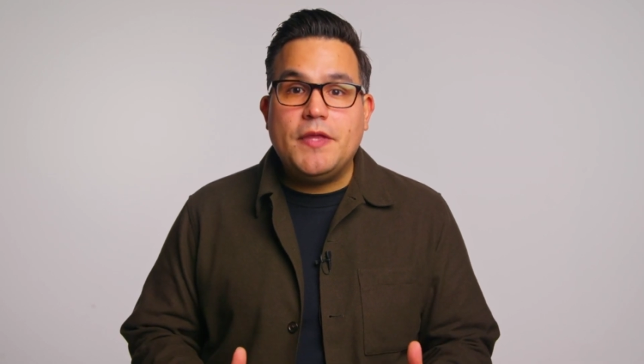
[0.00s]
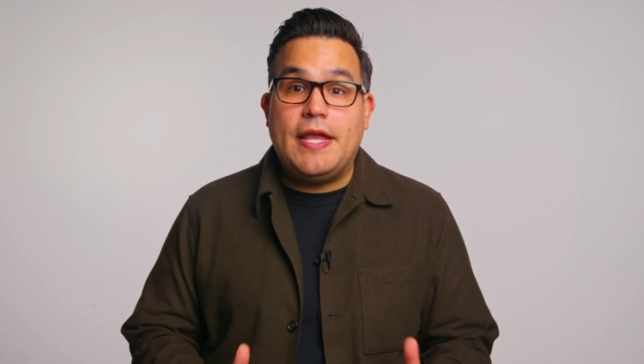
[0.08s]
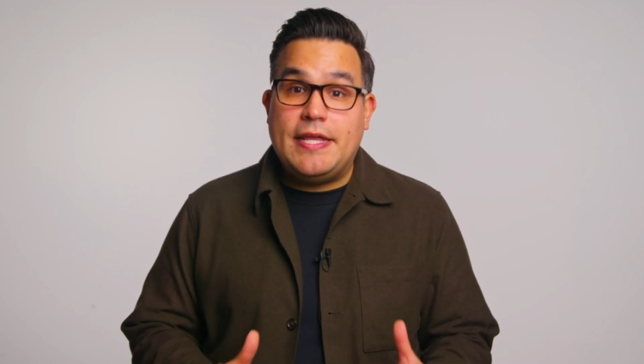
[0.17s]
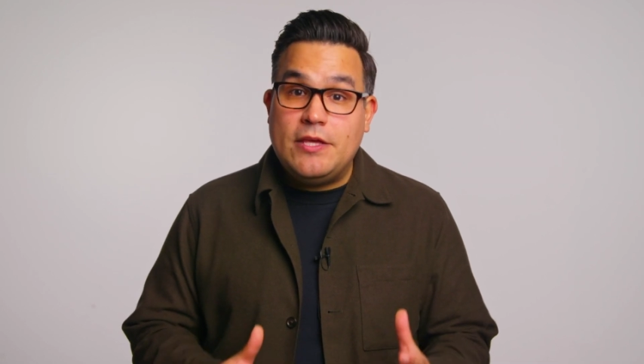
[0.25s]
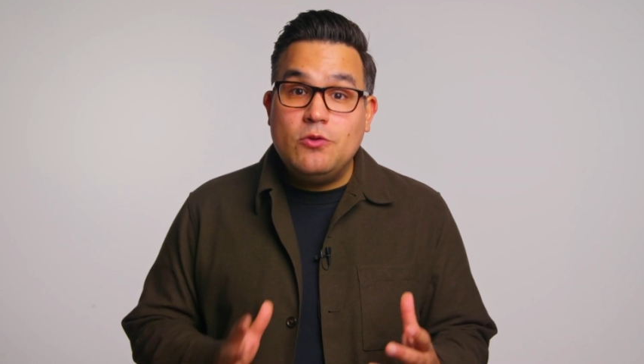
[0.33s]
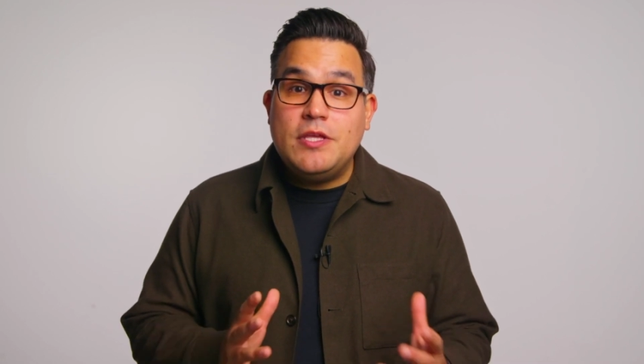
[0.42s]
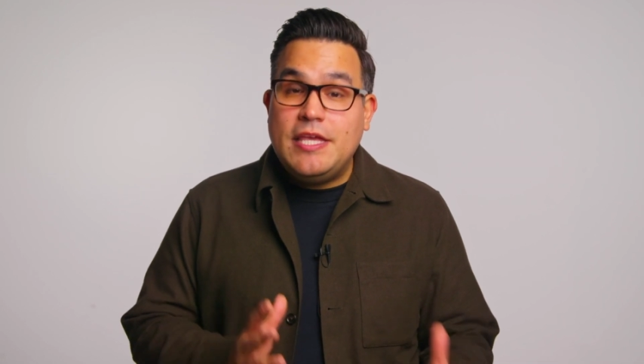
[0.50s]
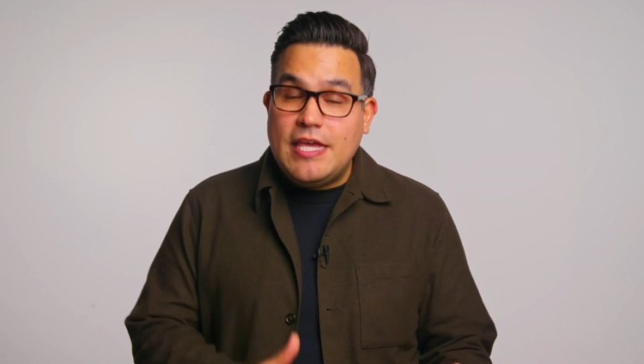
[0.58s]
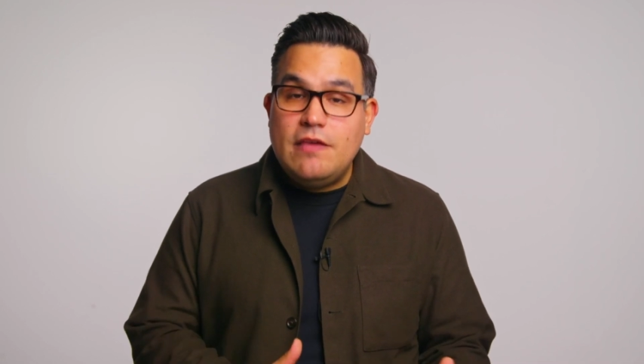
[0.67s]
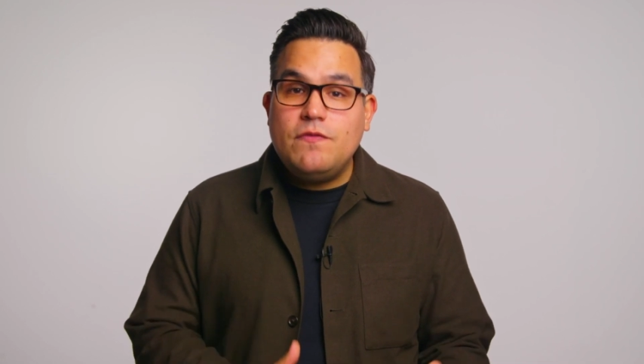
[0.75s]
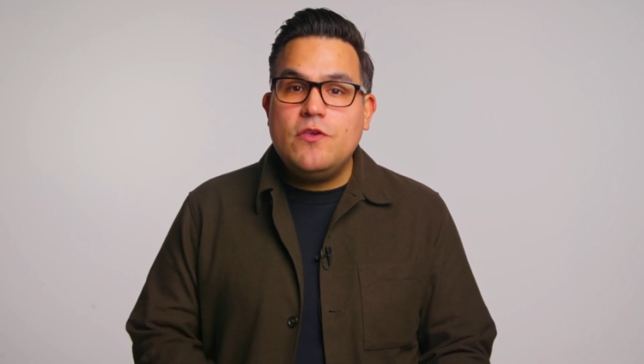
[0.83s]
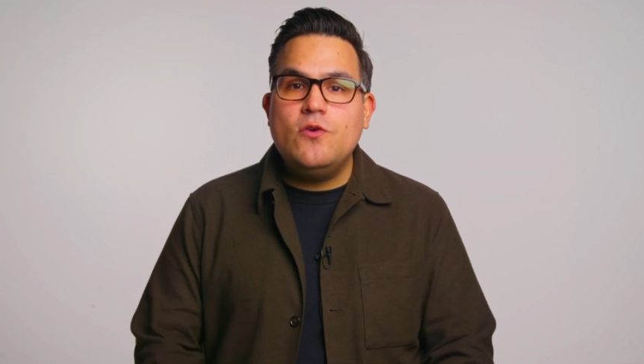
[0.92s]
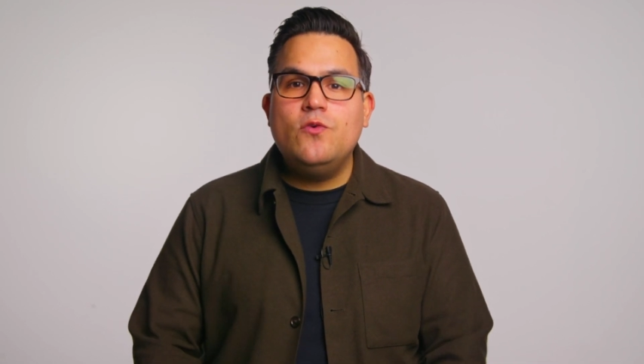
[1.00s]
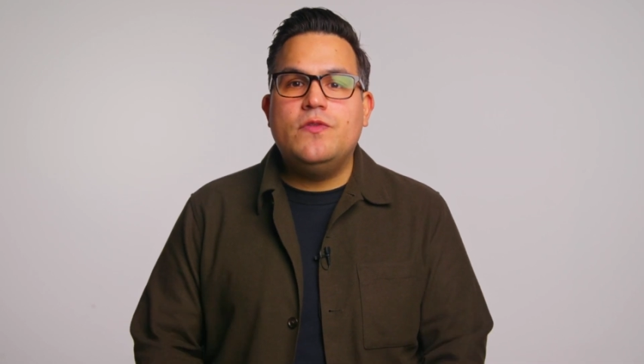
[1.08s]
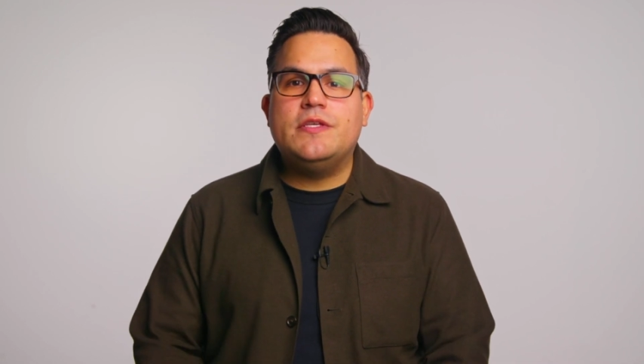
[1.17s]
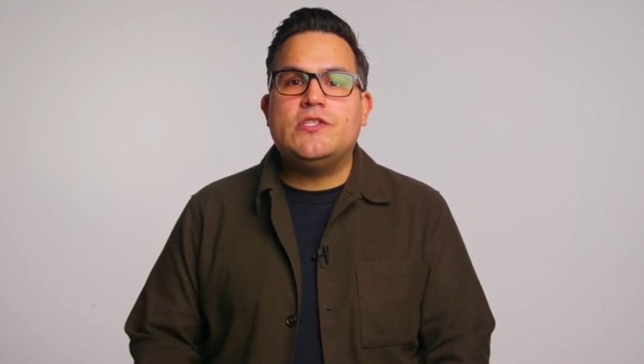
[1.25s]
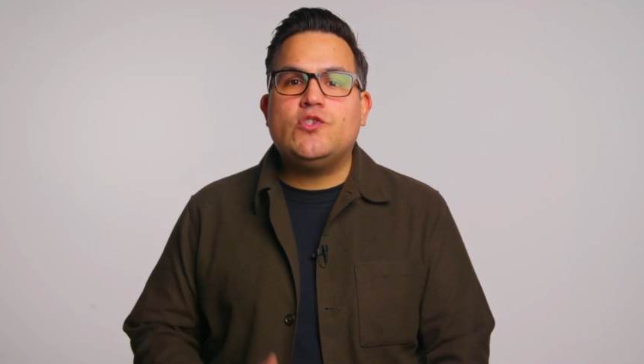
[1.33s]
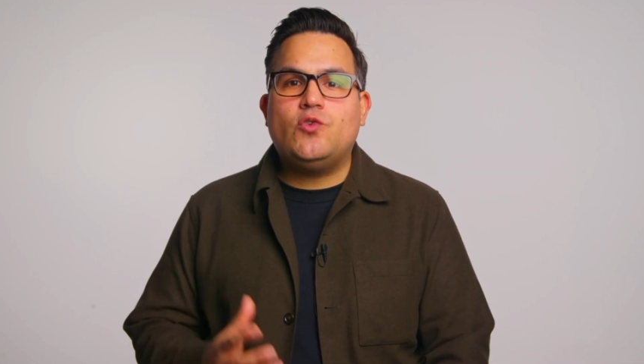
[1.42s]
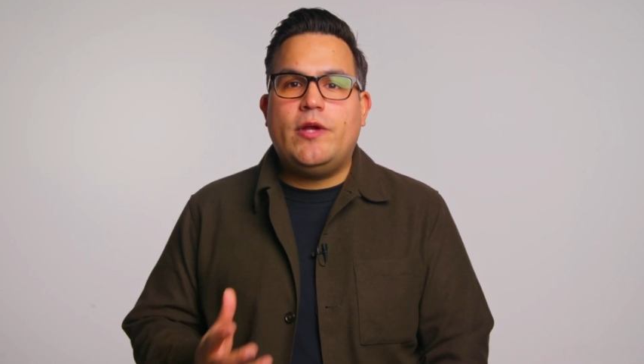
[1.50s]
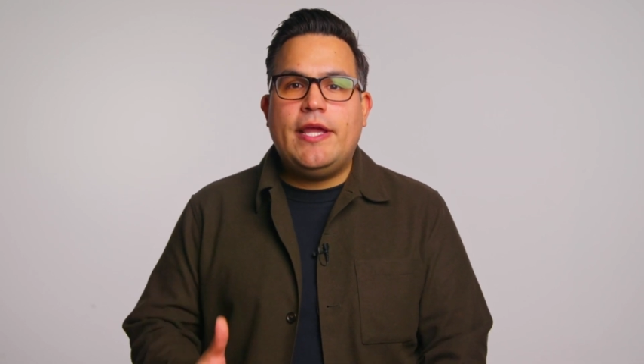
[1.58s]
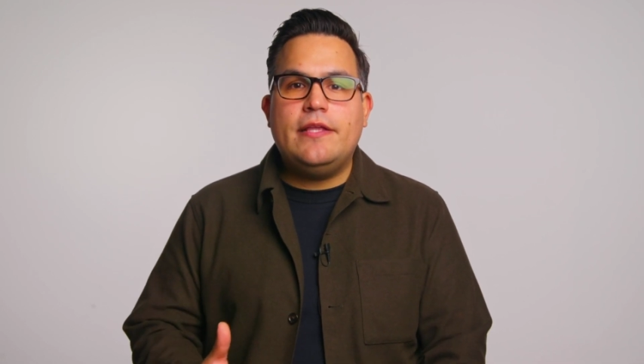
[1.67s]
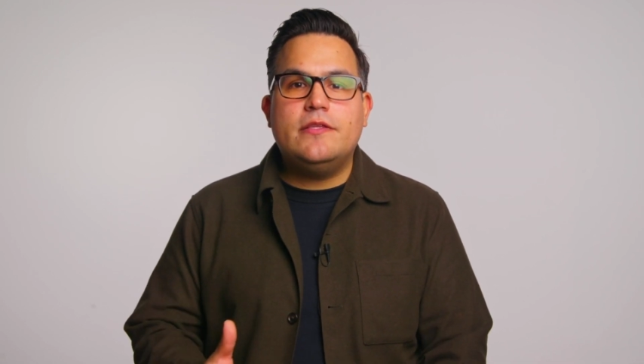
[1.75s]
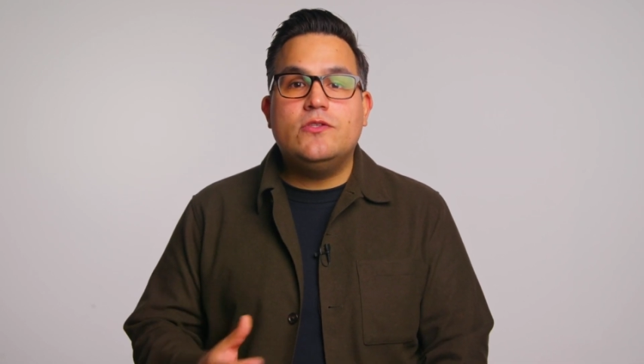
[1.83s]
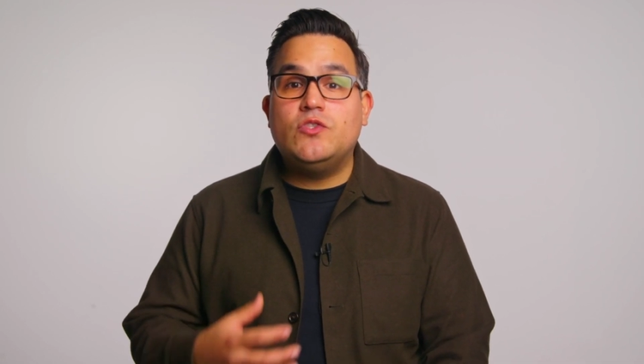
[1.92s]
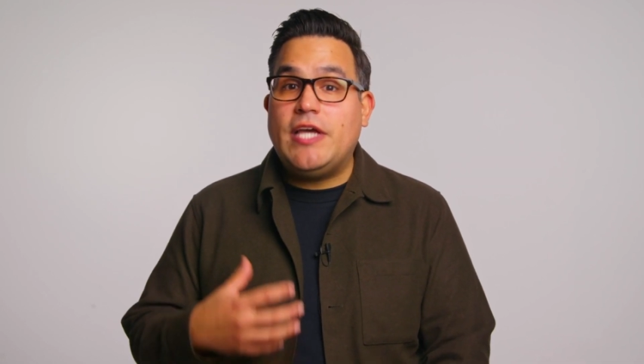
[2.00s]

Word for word: and He'll give you the strength to